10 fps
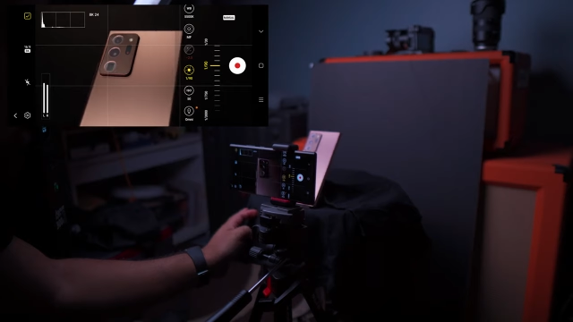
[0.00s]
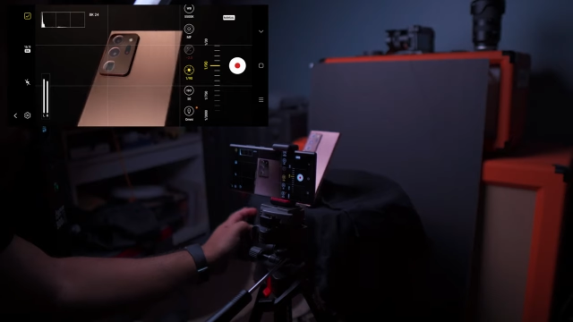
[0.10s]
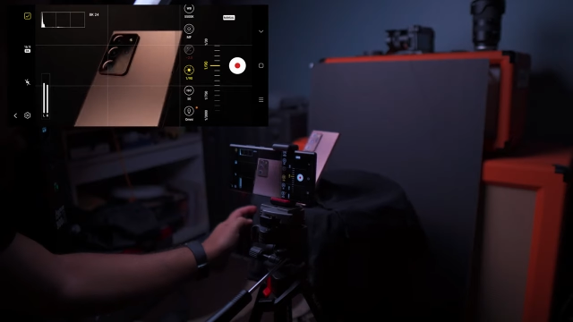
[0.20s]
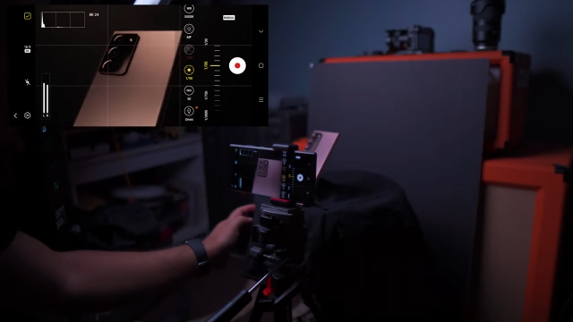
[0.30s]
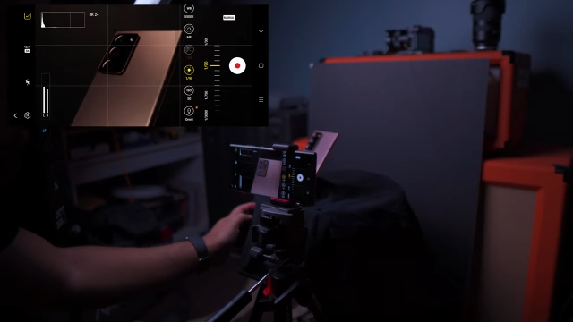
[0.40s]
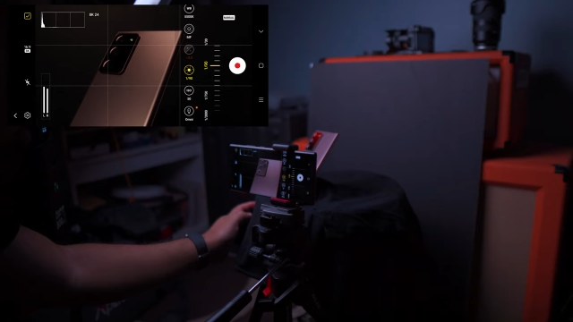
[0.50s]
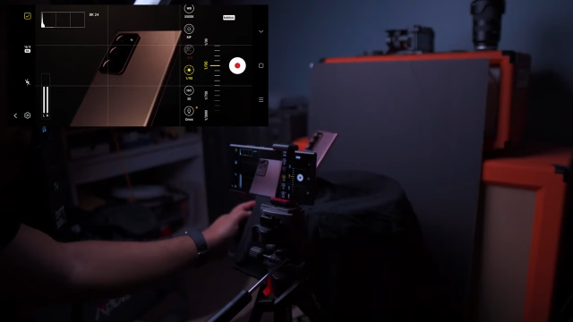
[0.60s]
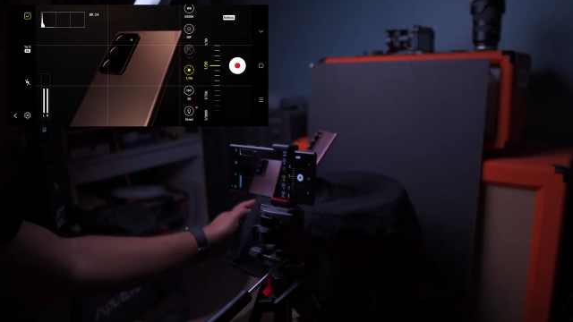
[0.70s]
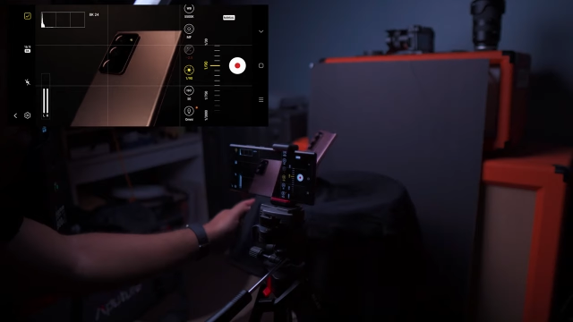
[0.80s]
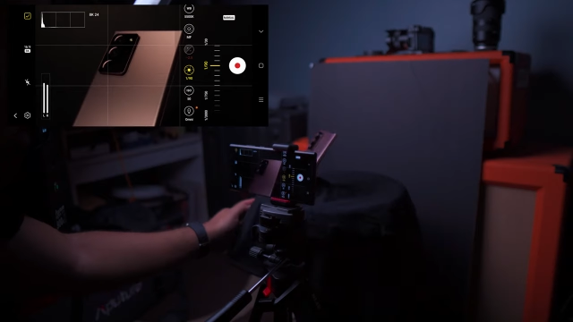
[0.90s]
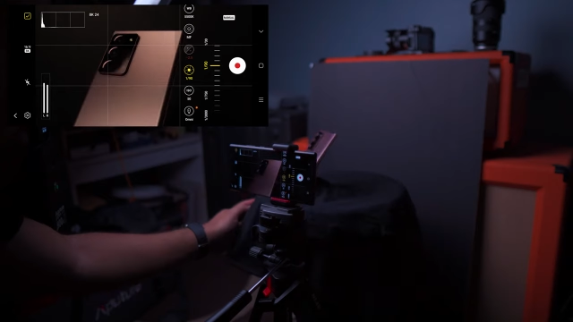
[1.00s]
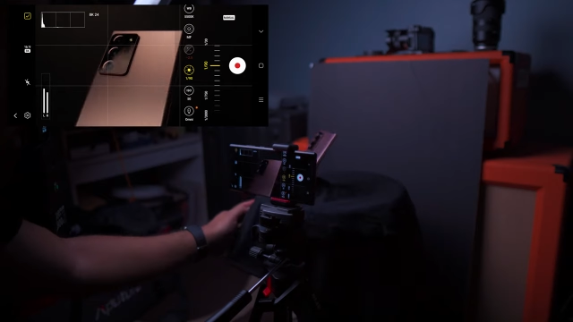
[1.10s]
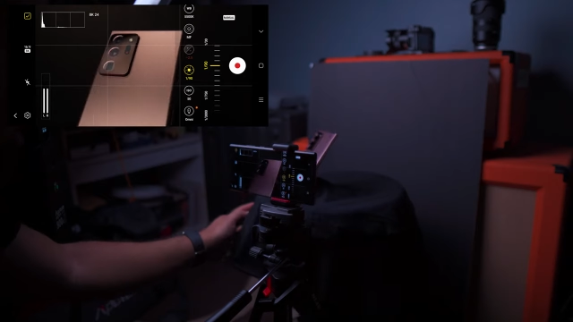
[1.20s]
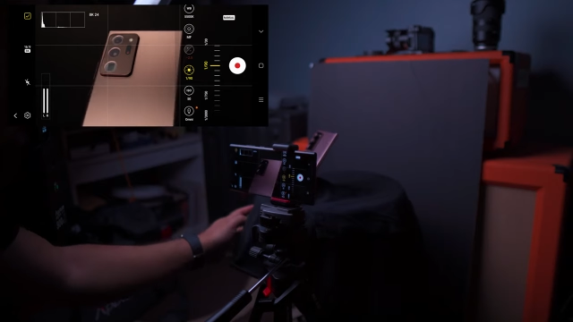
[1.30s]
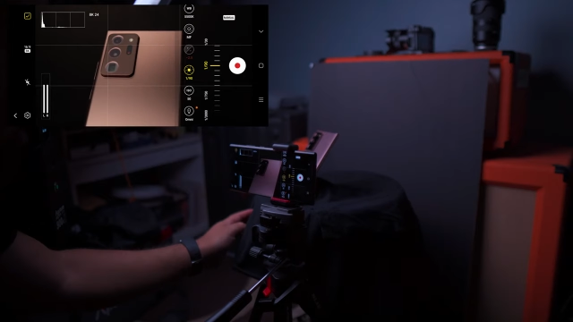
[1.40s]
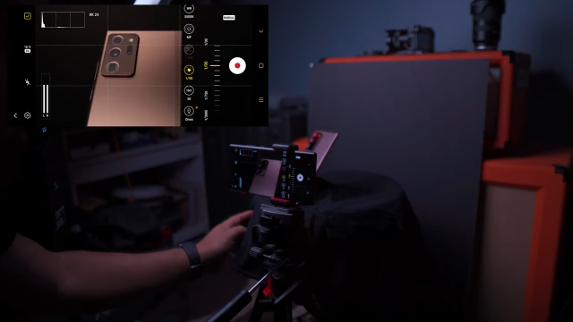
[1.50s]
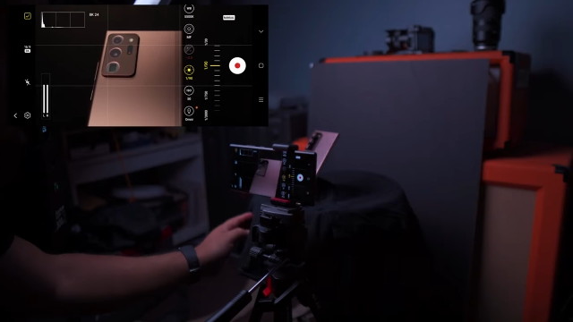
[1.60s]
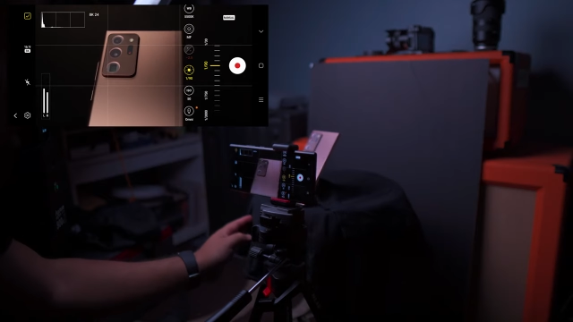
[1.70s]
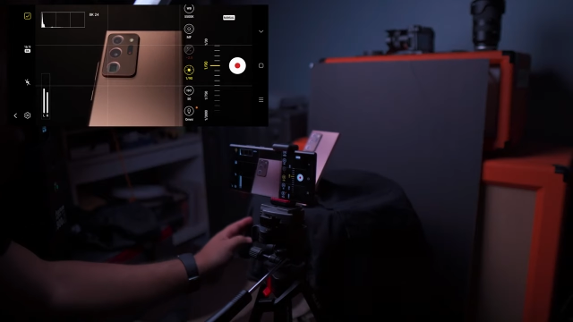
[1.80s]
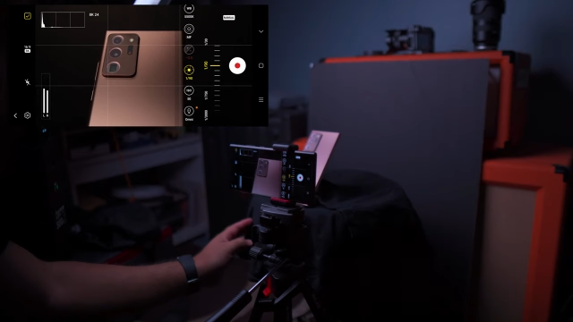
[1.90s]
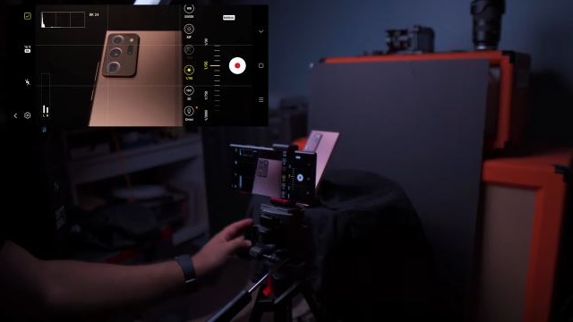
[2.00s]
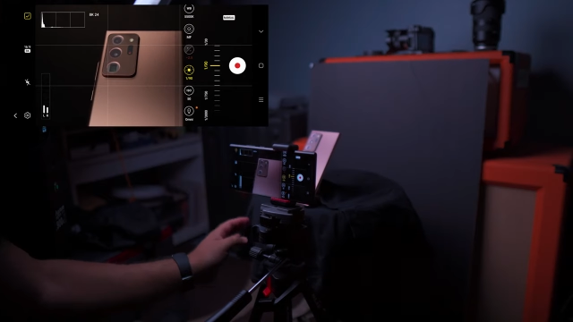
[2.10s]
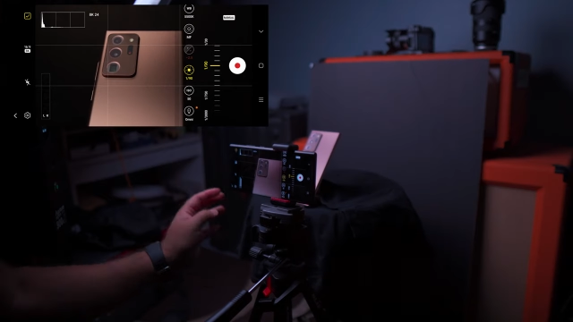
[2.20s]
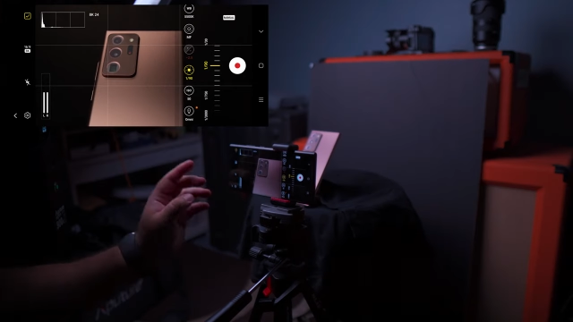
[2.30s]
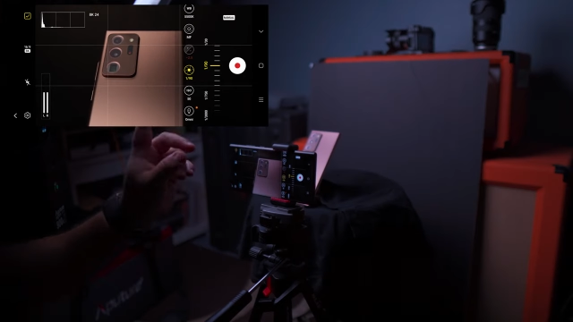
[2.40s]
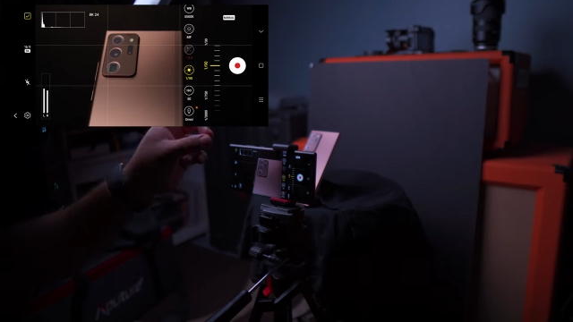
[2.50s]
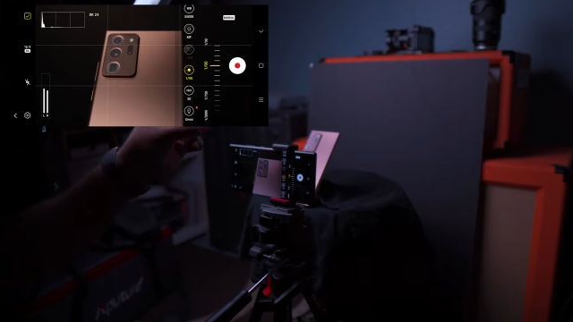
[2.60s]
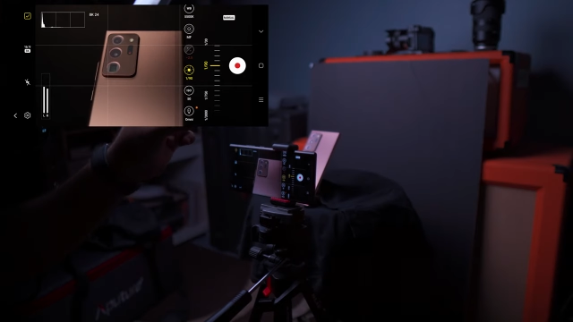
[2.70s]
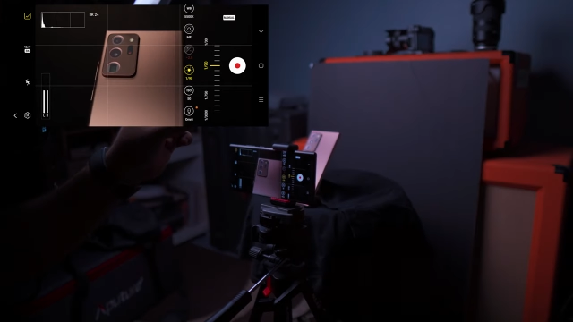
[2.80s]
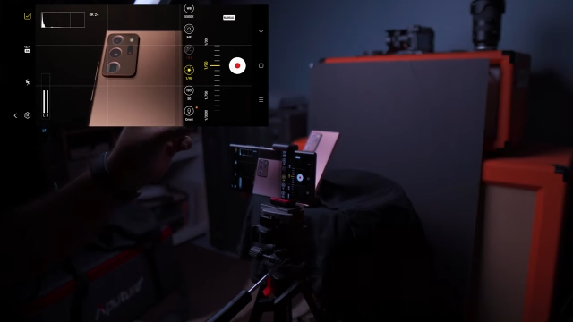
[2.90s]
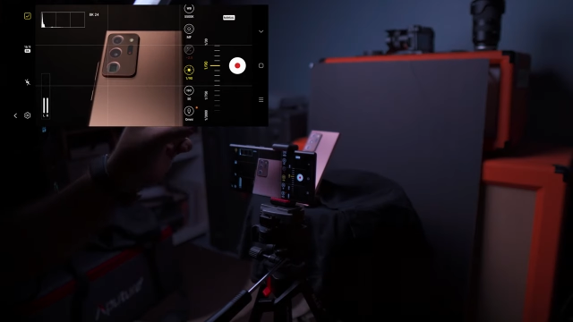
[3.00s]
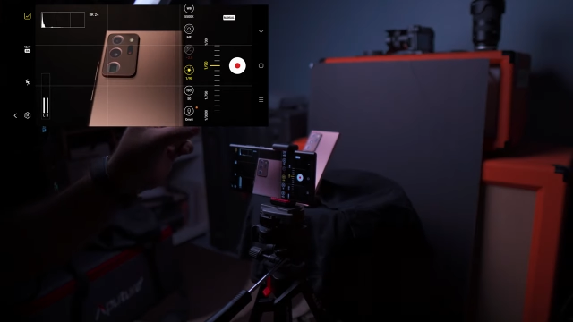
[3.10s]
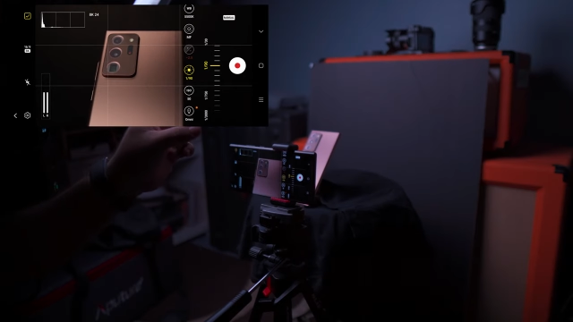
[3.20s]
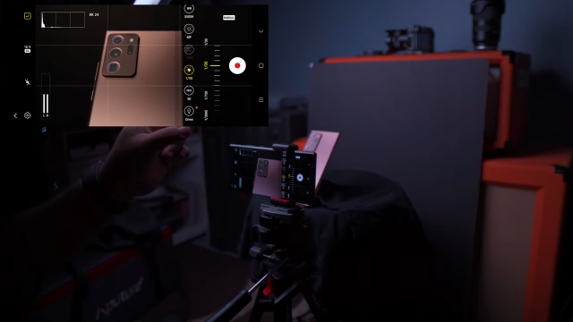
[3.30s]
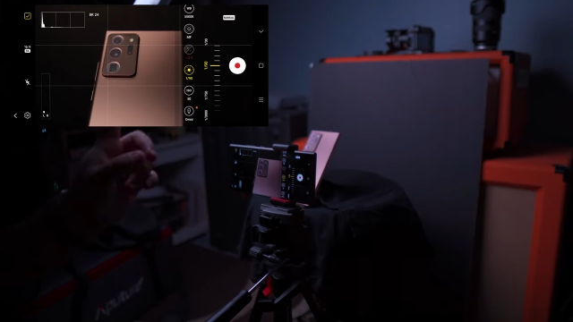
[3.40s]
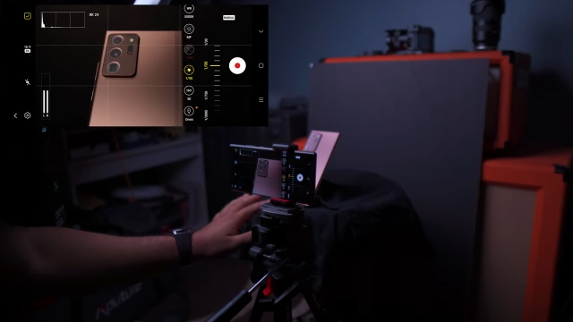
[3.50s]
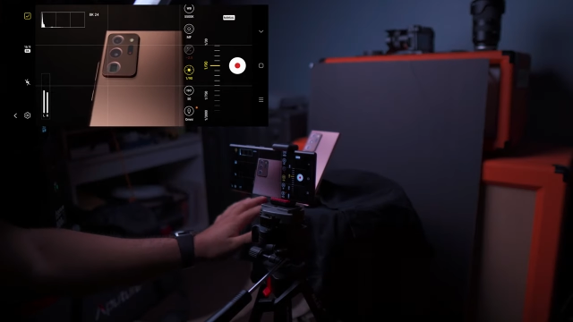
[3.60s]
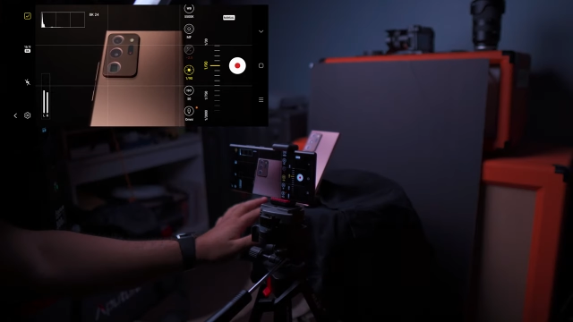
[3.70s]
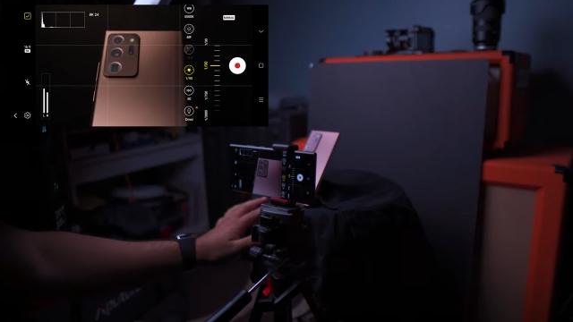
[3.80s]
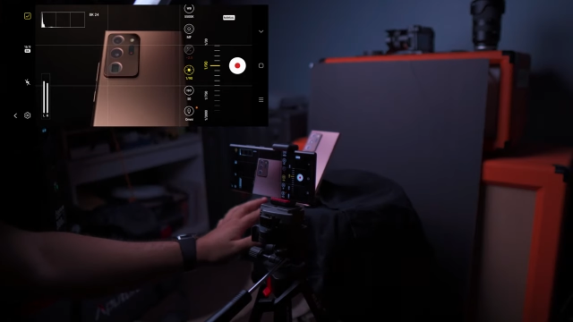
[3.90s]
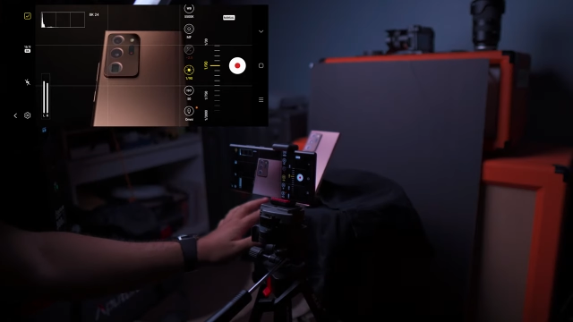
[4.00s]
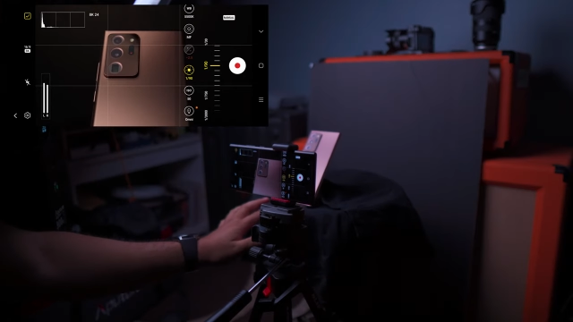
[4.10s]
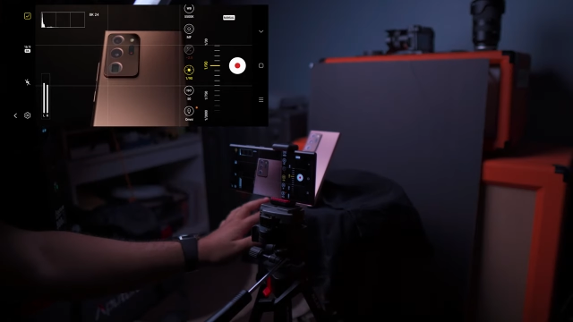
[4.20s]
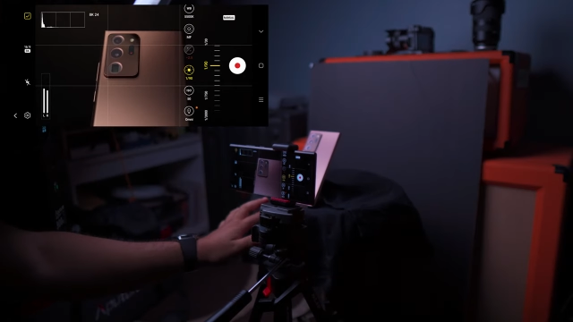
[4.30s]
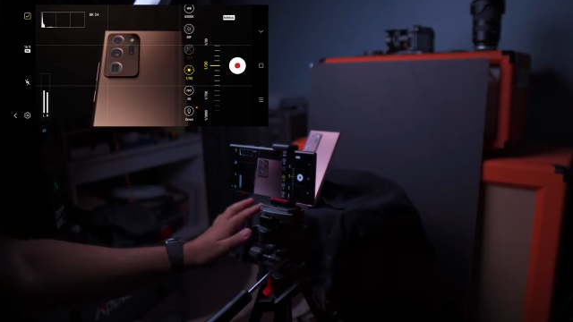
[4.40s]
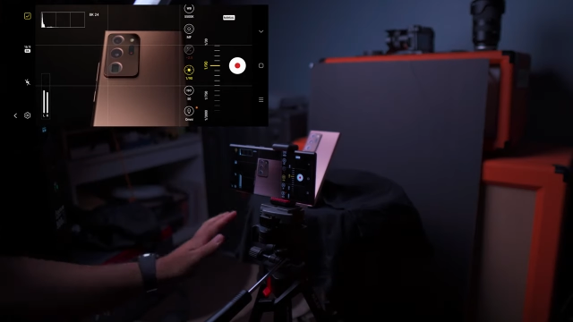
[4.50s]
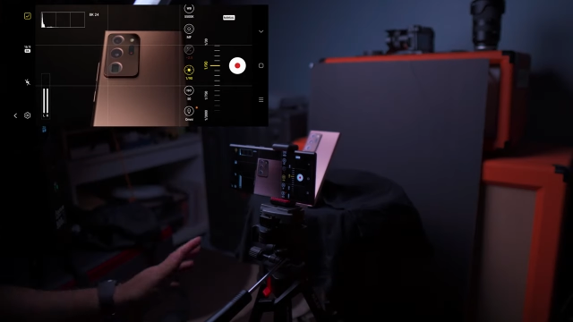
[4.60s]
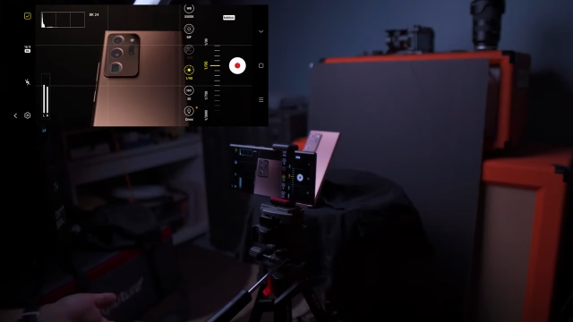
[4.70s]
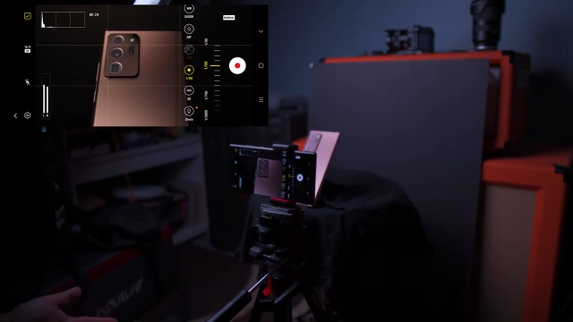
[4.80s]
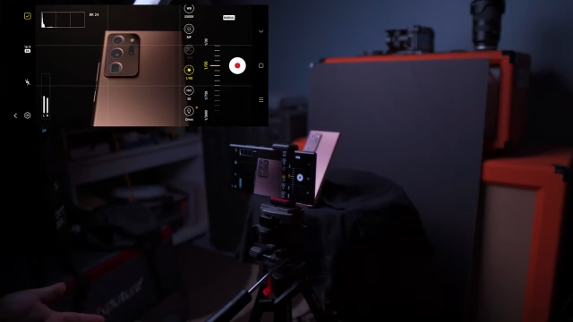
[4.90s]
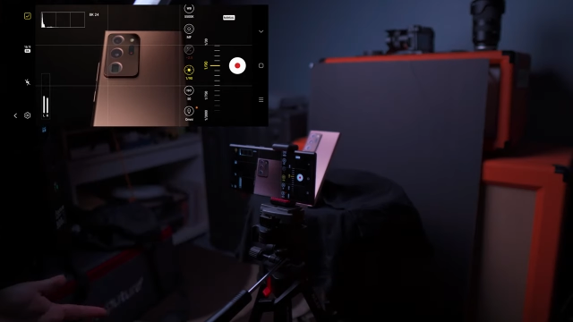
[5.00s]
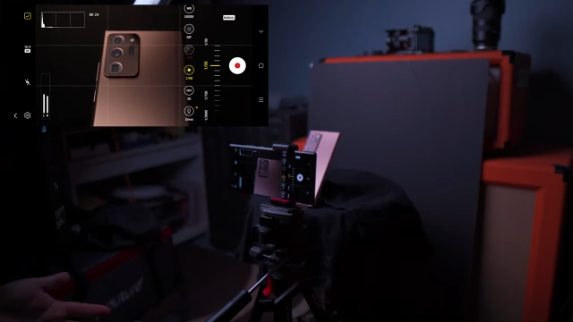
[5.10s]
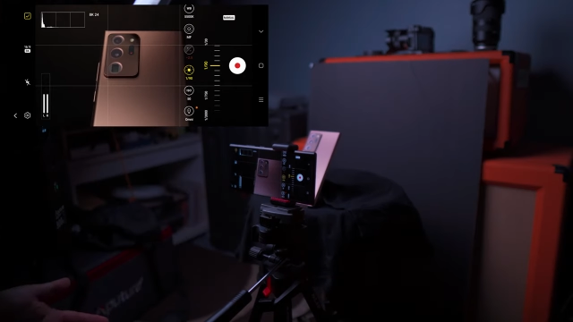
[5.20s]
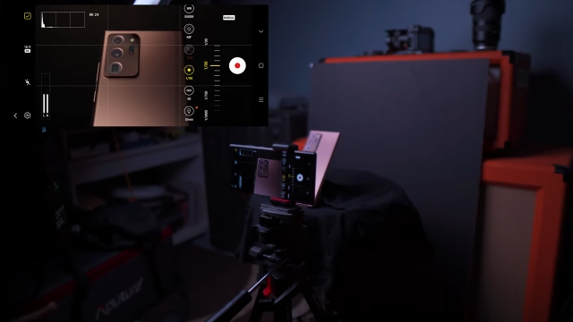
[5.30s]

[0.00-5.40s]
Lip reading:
Nobody's mouth can be seen.